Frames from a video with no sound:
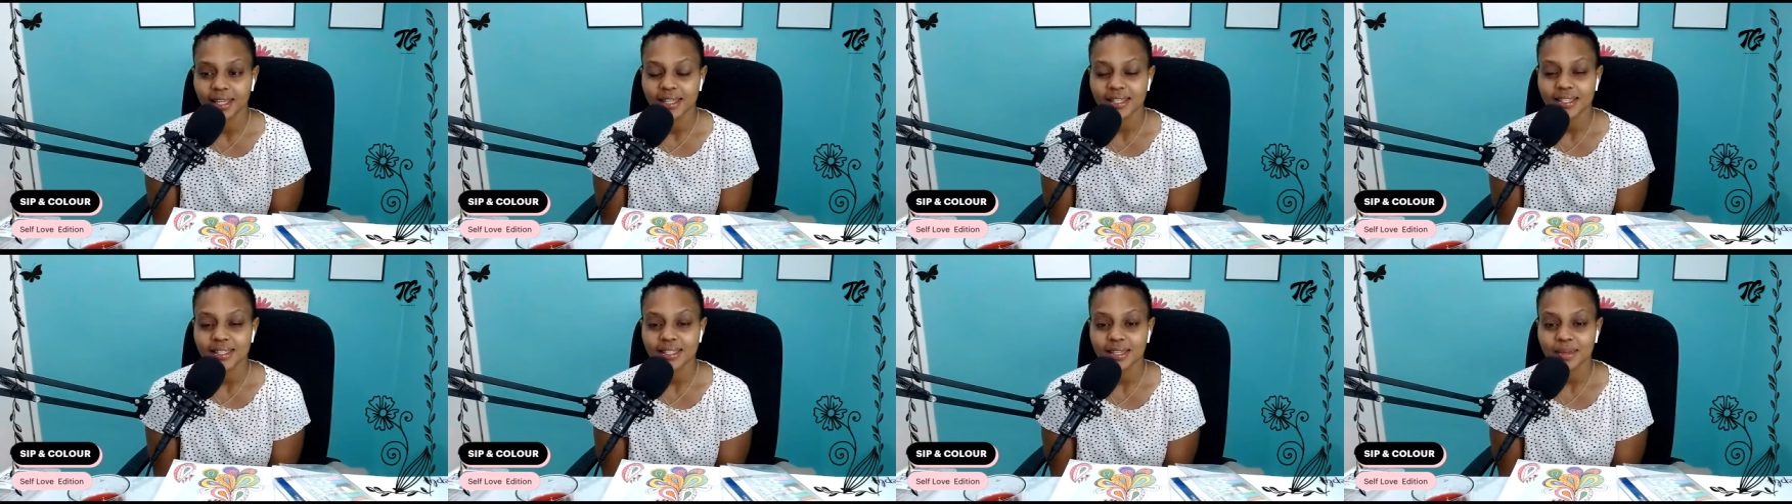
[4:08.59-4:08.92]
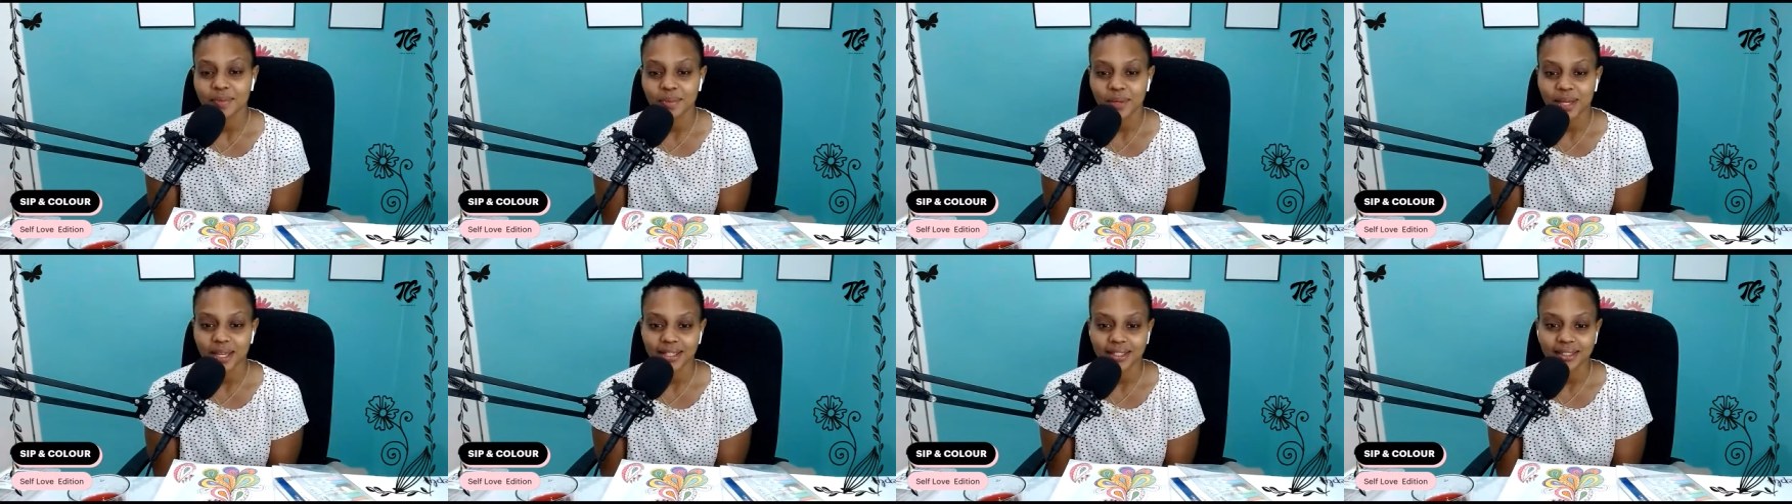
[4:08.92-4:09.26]

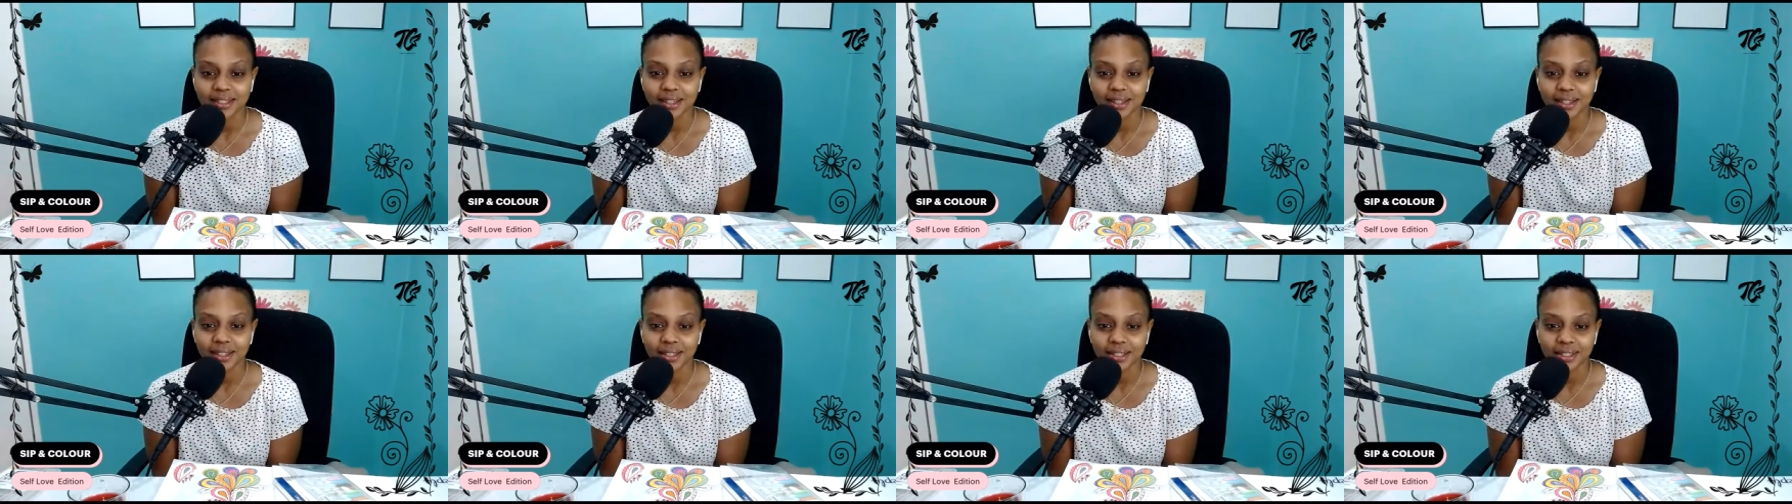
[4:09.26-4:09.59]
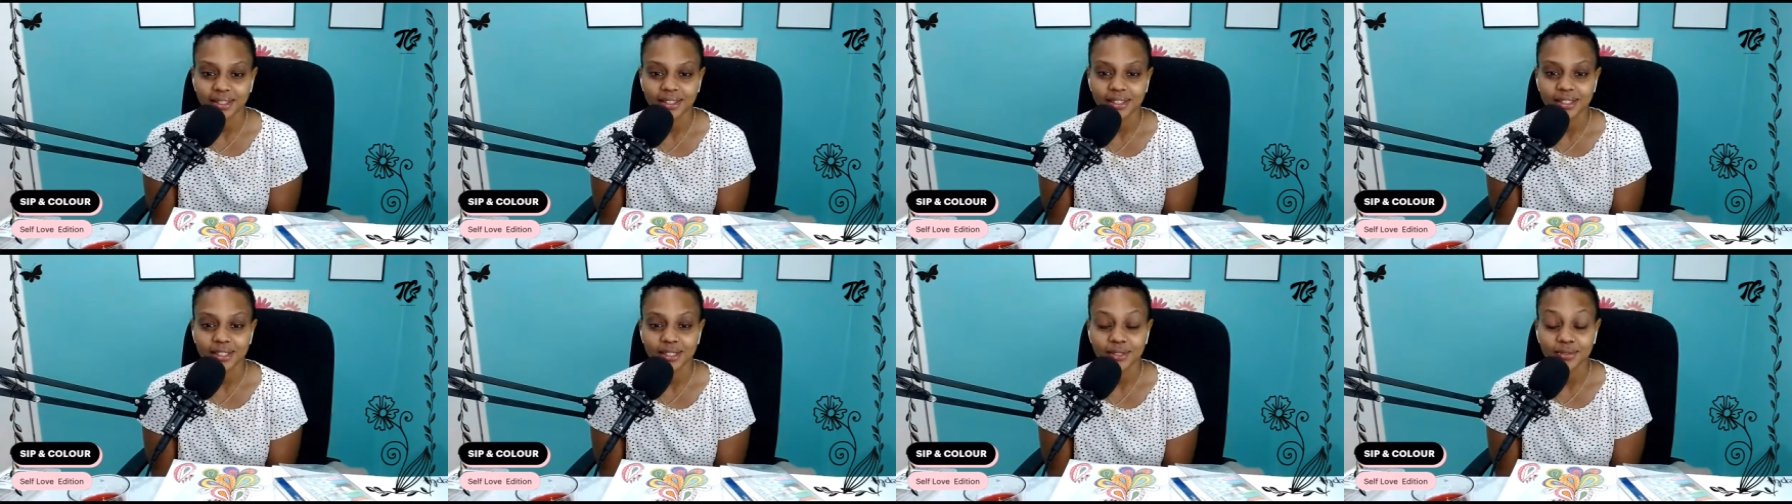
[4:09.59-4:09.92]
sip and
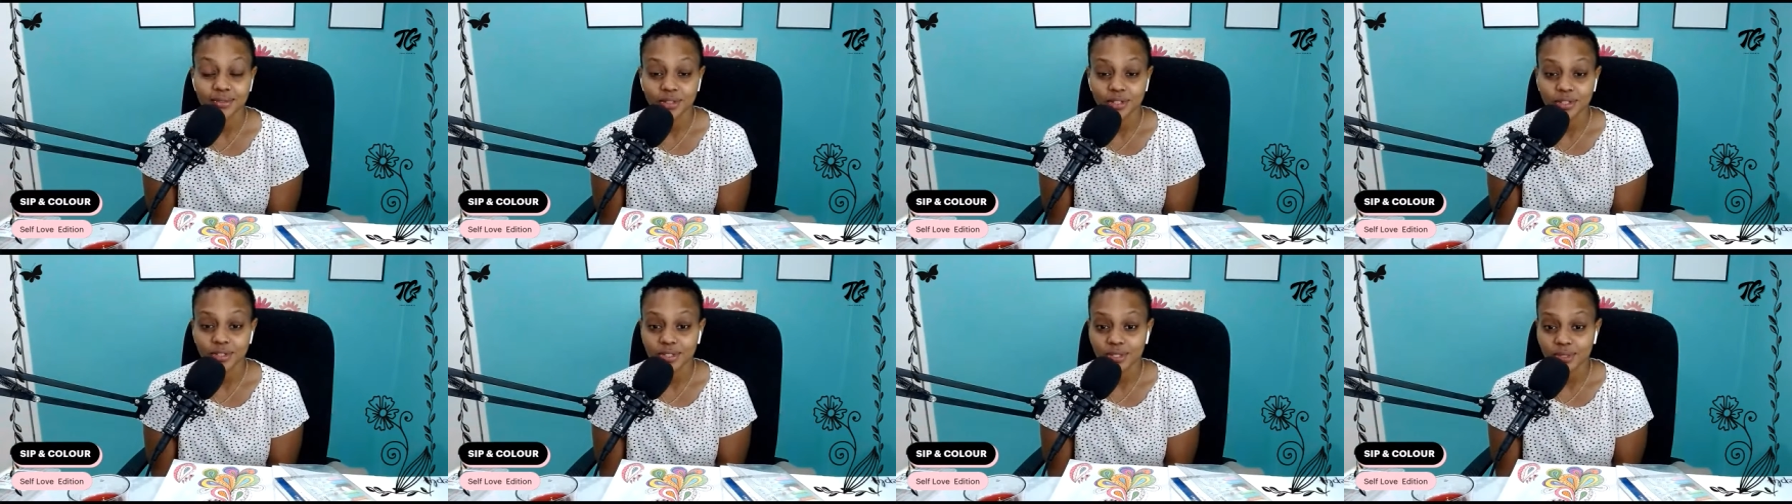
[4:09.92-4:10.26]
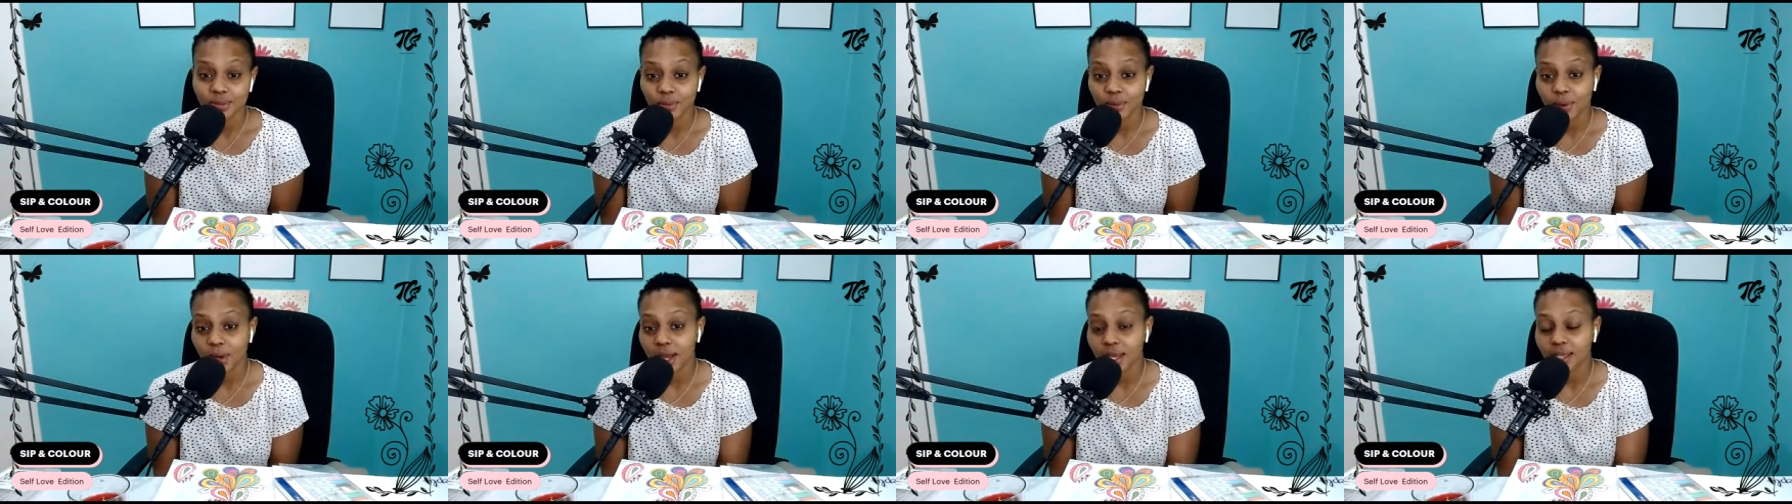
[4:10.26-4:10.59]
color is for us
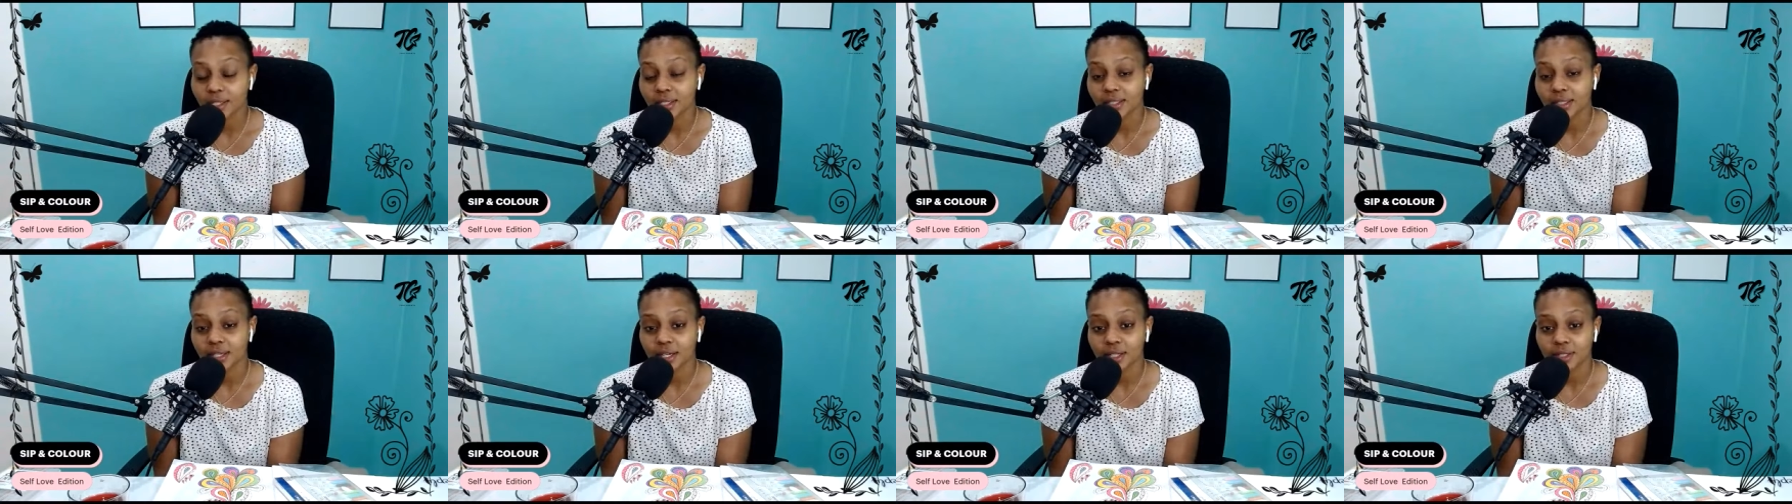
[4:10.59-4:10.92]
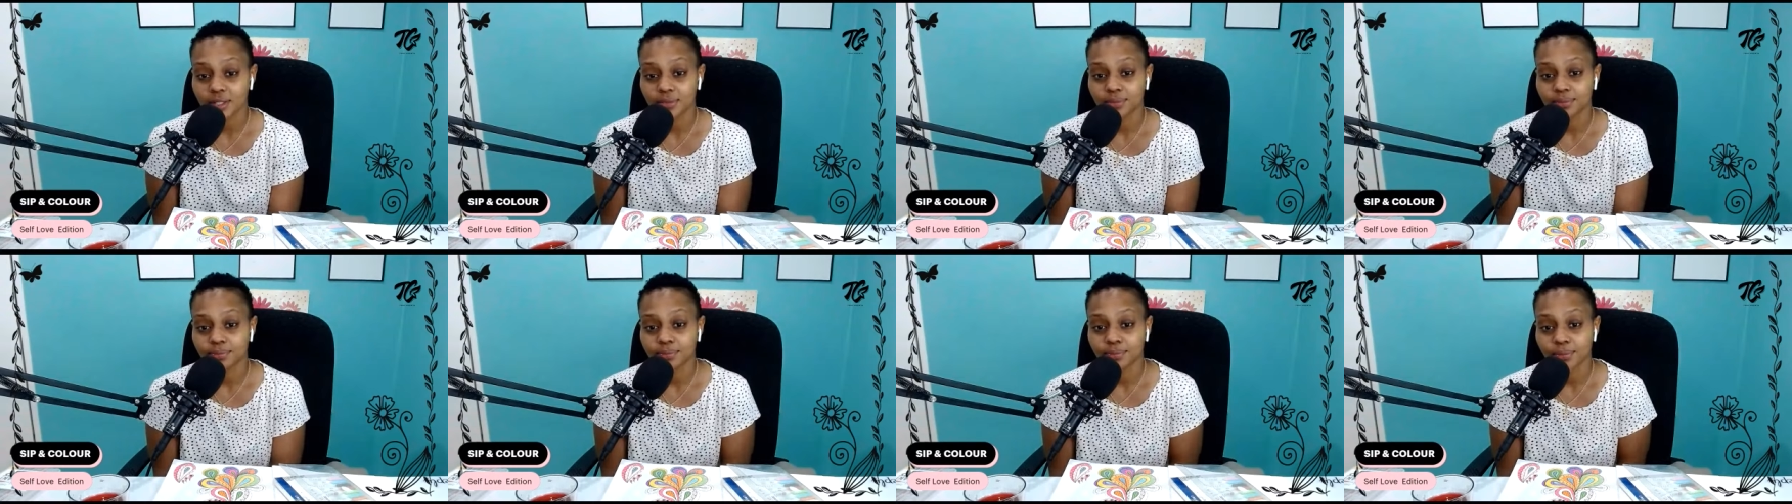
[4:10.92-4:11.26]
to wind
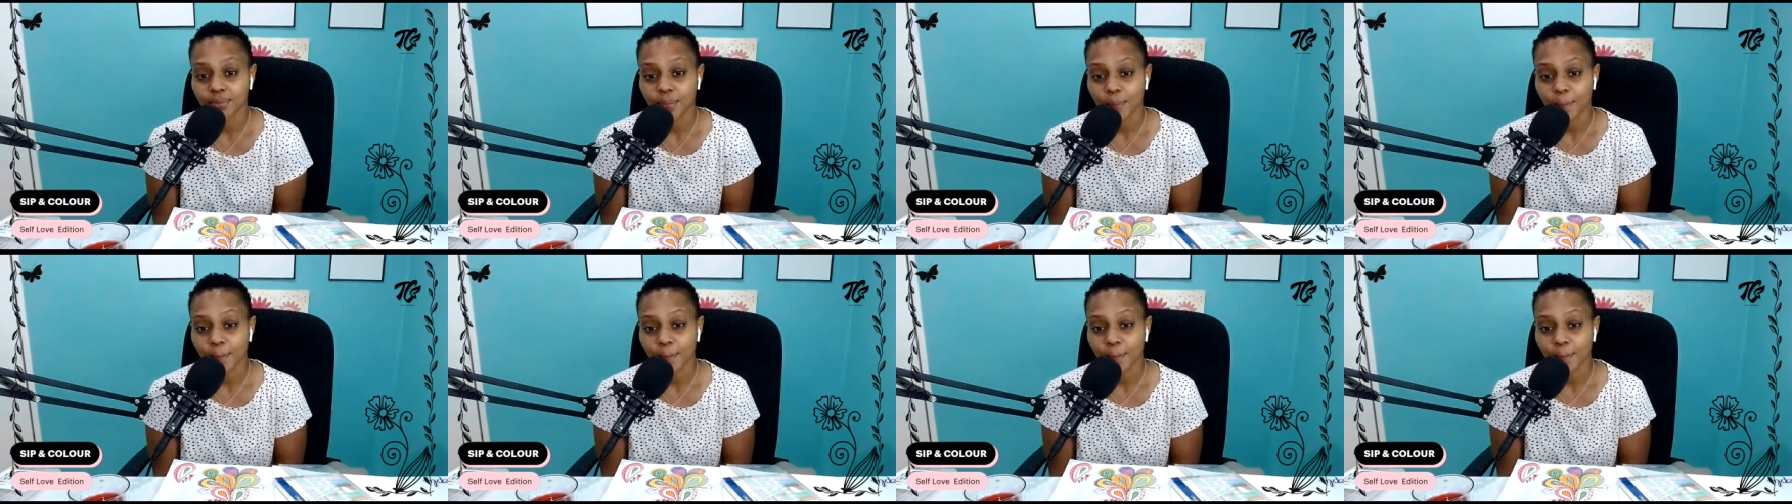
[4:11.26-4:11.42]
down